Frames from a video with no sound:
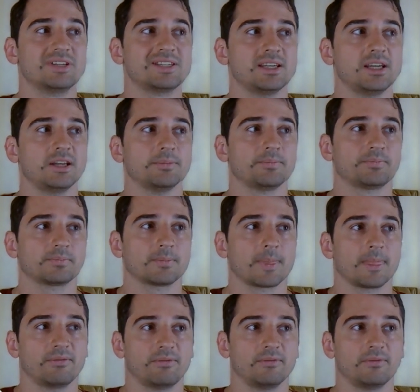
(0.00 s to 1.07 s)
we've seen
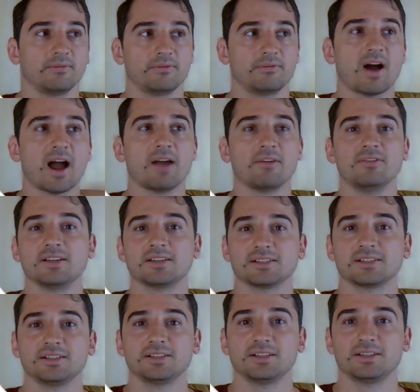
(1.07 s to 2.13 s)

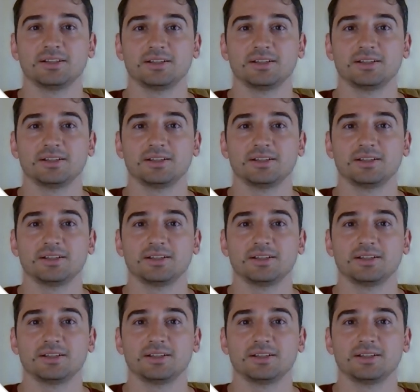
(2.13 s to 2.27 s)
5x